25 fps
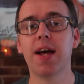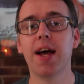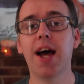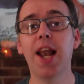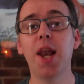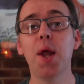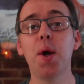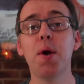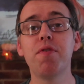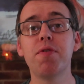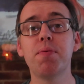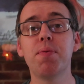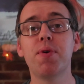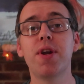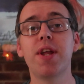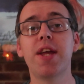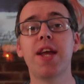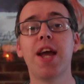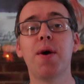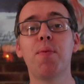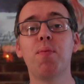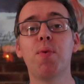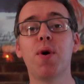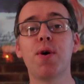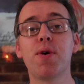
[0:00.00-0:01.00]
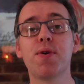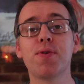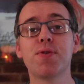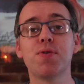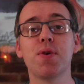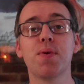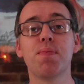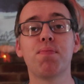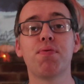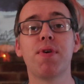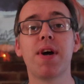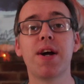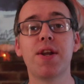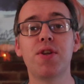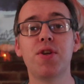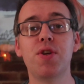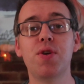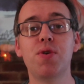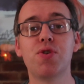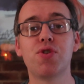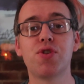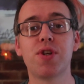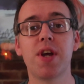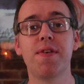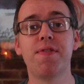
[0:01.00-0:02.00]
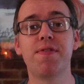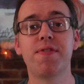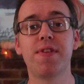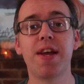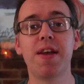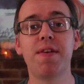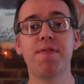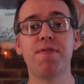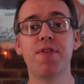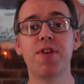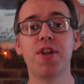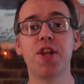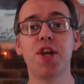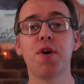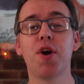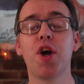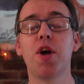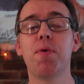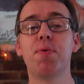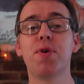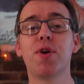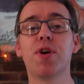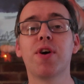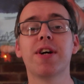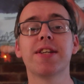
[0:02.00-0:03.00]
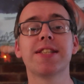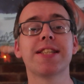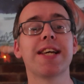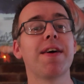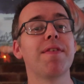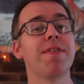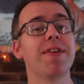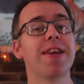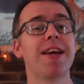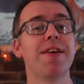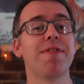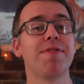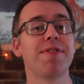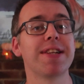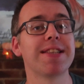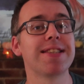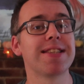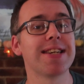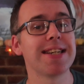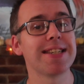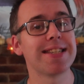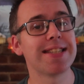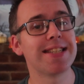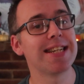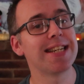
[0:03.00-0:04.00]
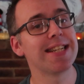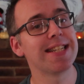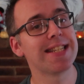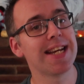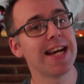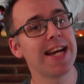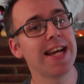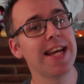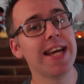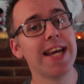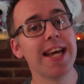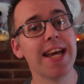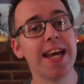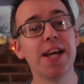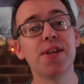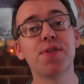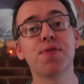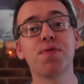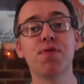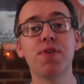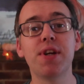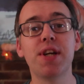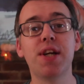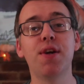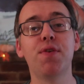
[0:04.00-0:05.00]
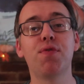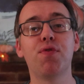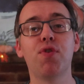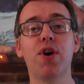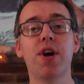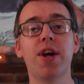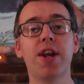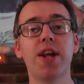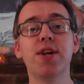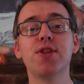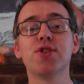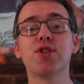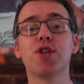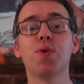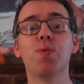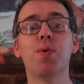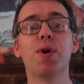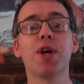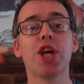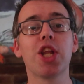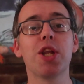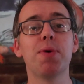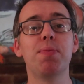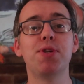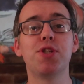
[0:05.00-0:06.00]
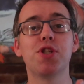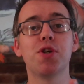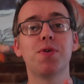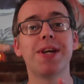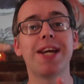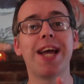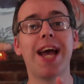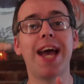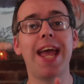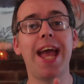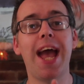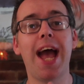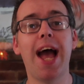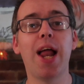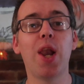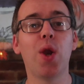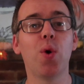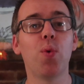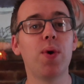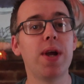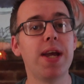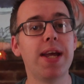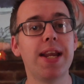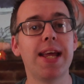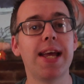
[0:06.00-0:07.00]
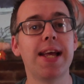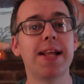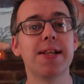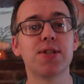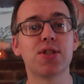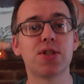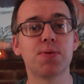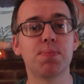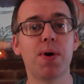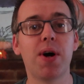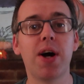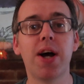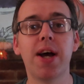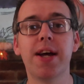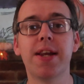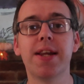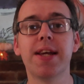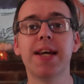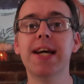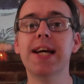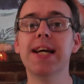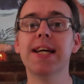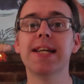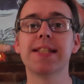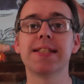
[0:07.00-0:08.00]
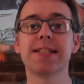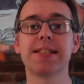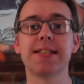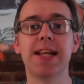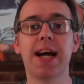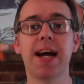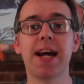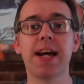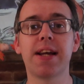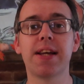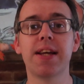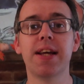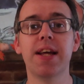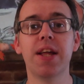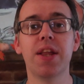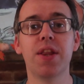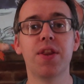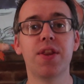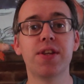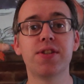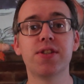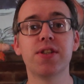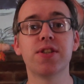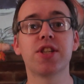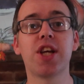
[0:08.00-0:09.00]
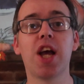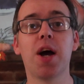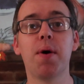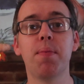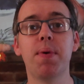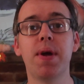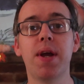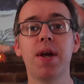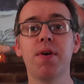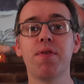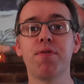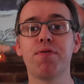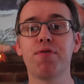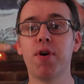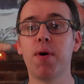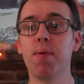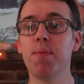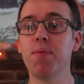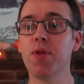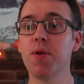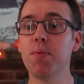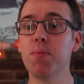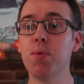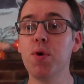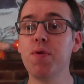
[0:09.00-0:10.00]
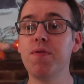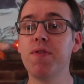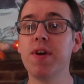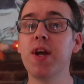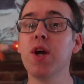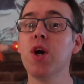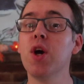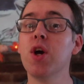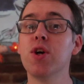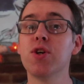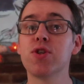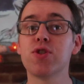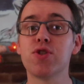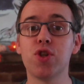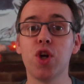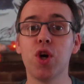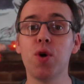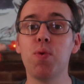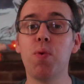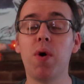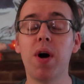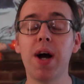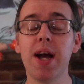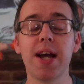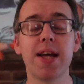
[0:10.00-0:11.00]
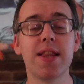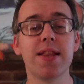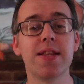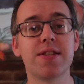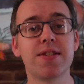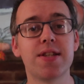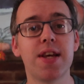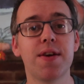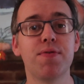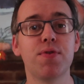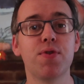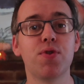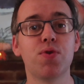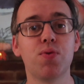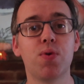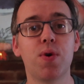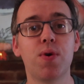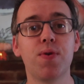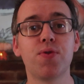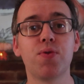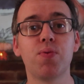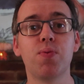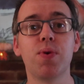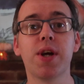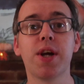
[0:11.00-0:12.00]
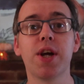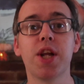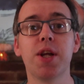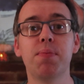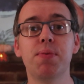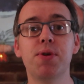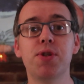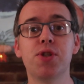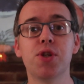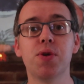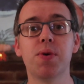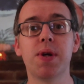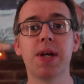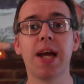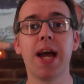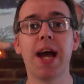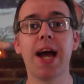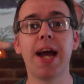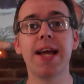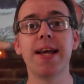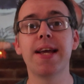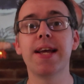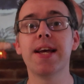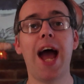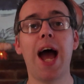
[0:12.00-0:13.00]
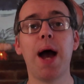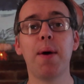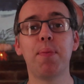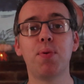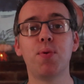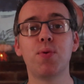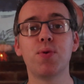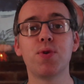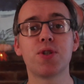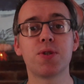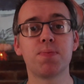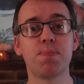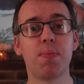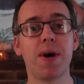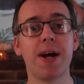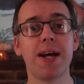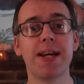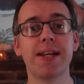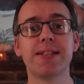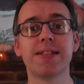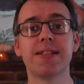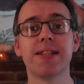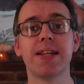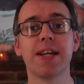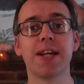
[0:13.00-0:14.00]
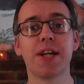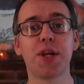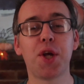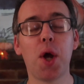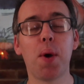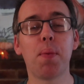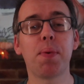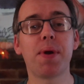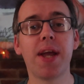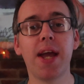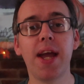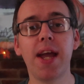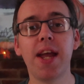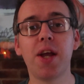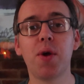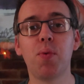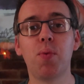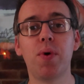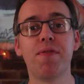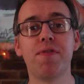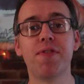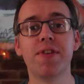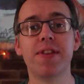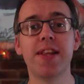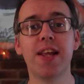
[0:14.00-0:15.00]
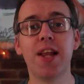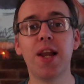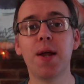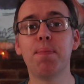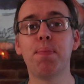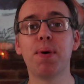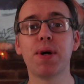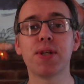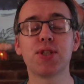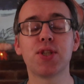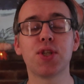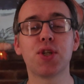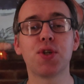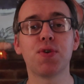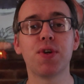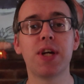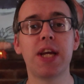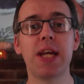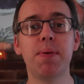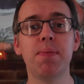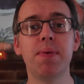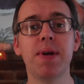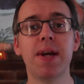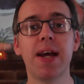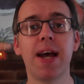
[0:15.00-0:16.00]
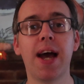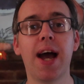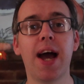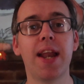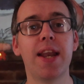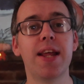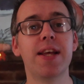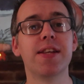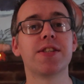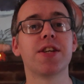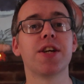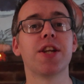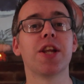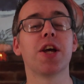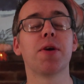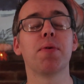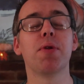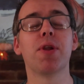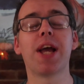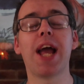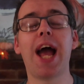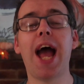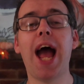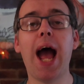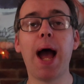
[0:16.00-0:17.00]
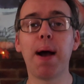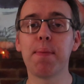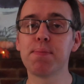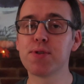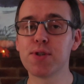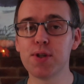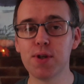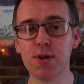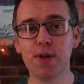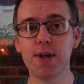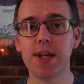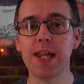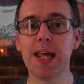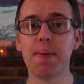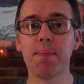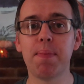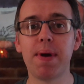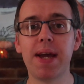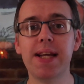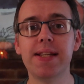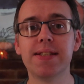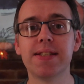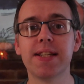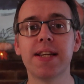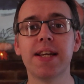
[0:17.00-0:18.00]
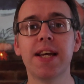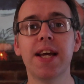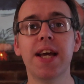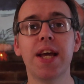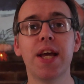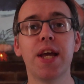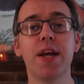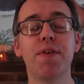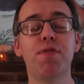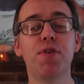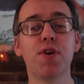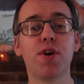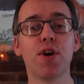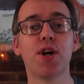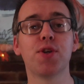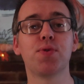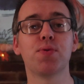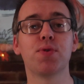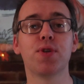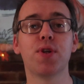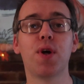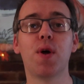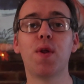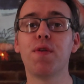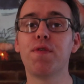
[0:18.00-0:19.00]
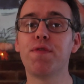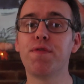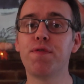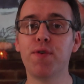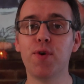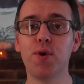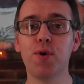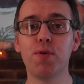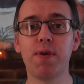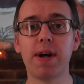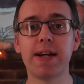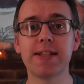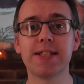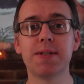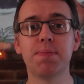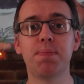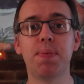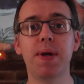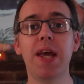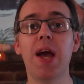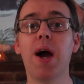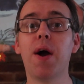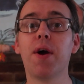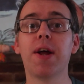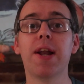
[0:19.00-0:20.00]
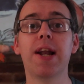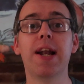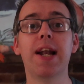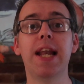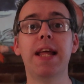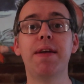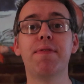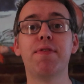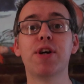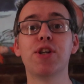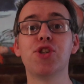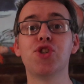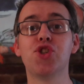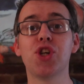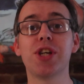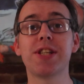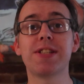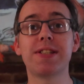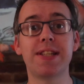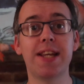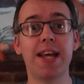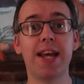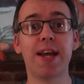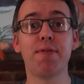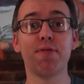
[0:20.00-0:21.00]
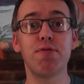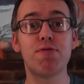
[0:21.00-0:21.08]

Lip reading: Hello everybody and welcome to a brand new Chef Day video. Hope you guys are having a fantastic day. It's Freaky Friday, so we're going to be doing a Halloween inspired snack. This is coming from the movie Snow White and the Seven Dwarfs. We're going to be doing a apple spiced cupcake with vanilla buttercream, and it's going to look absolutely amazing. If you guys want to know the full recipe, I'm going to leave it just here